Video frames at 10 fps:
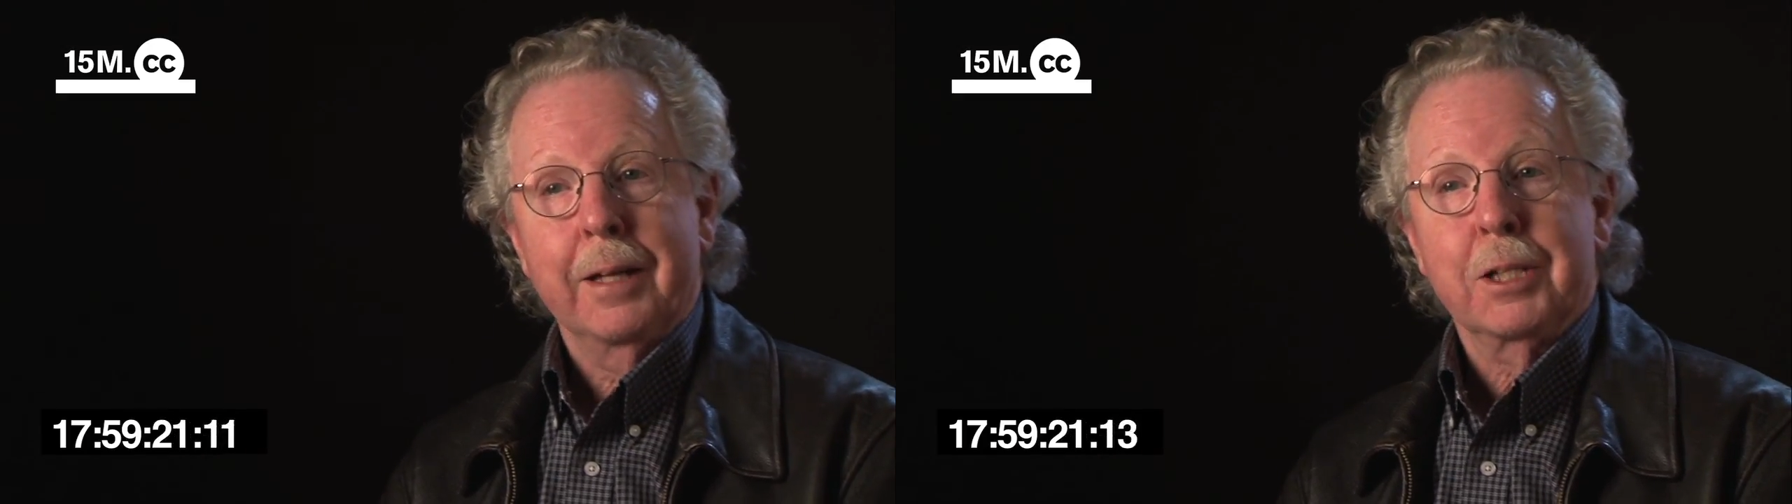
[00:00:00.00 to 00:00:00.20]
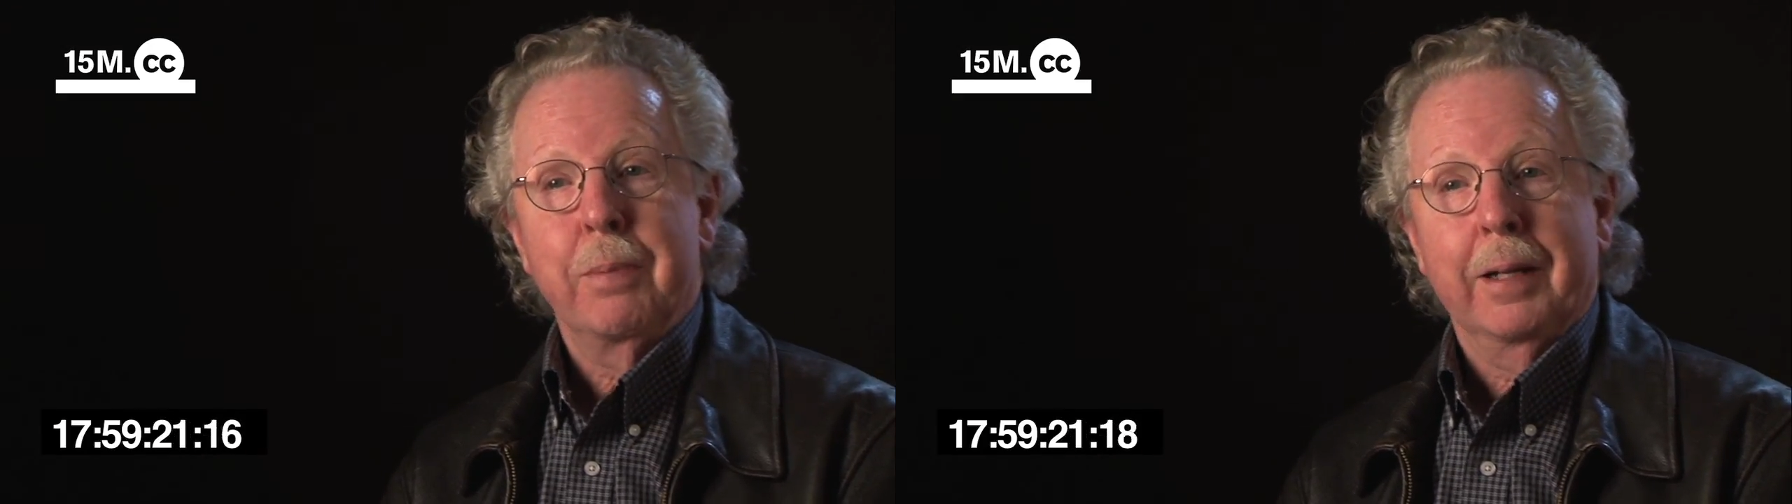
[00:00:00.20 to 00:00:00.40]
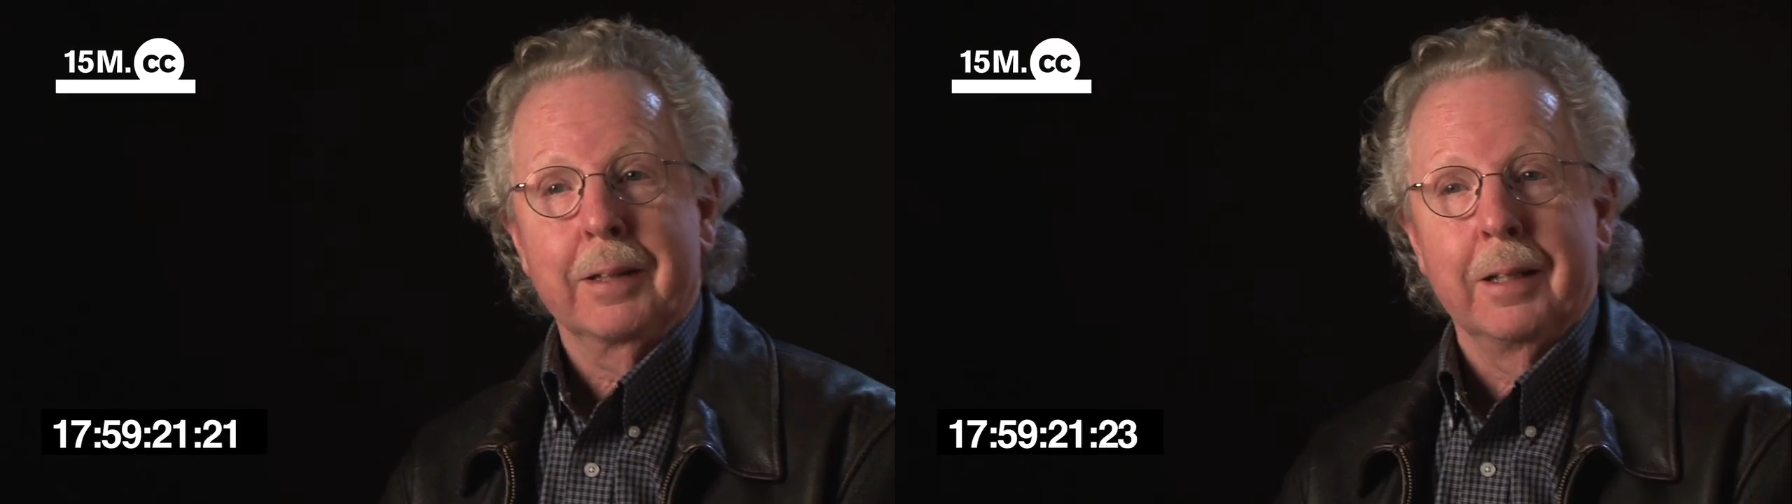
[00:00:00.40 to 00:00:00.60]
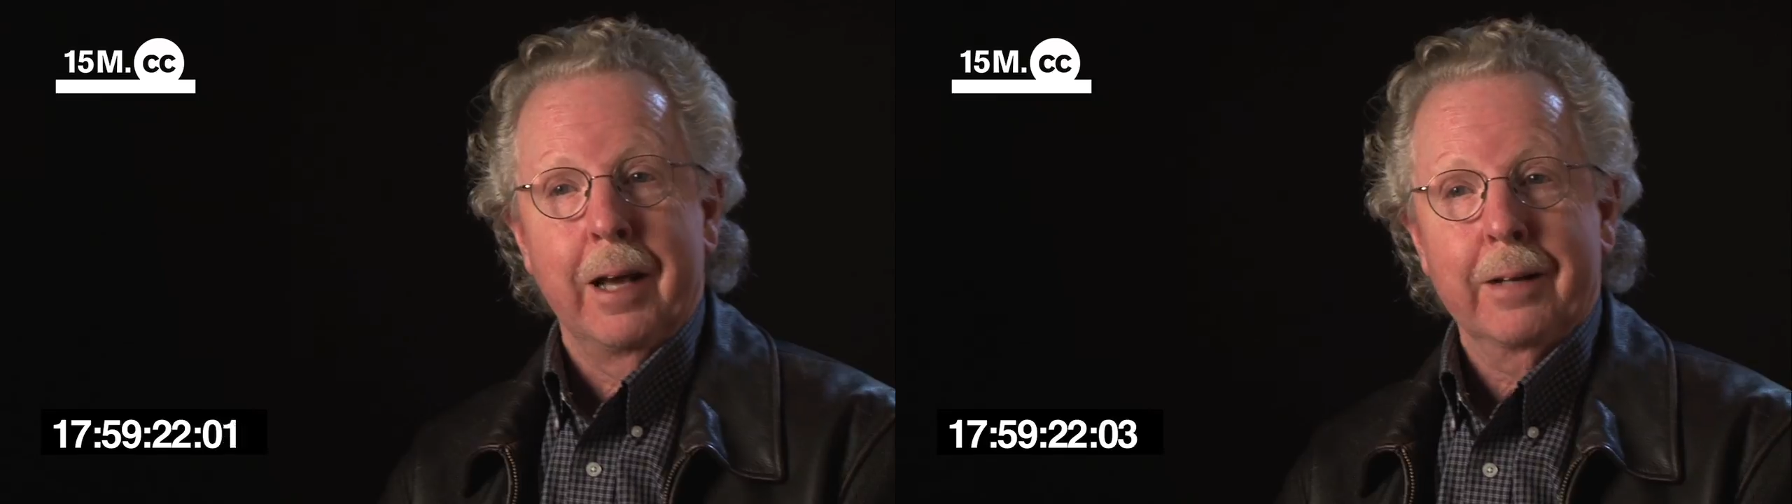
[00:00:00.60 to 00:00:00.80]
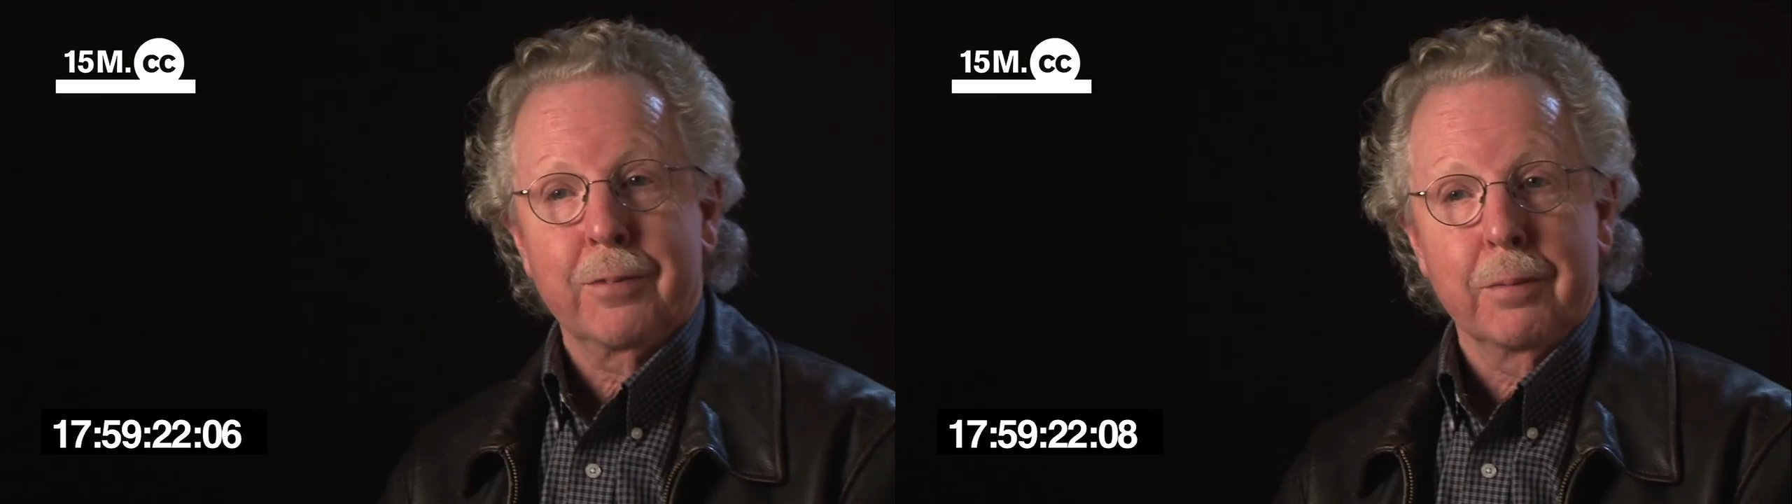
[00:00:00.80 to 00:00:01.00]
expect a
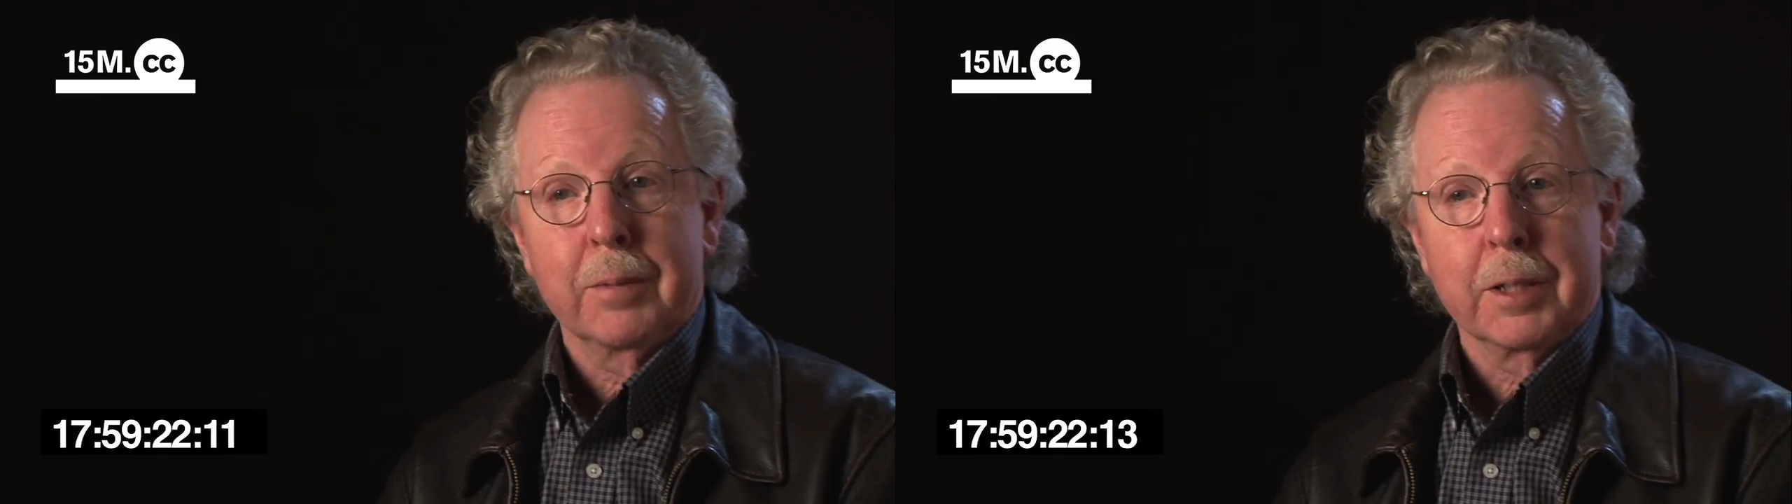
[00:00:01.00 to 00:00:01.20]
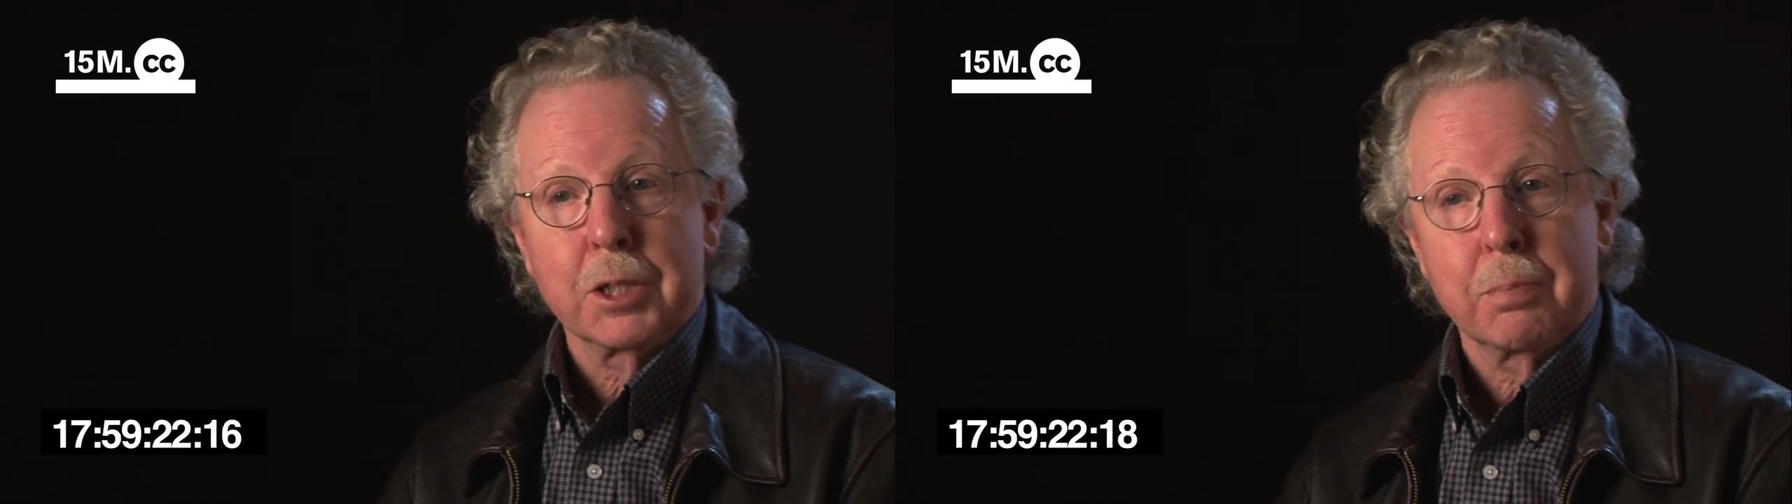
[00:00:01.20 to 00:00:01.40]
lot from this,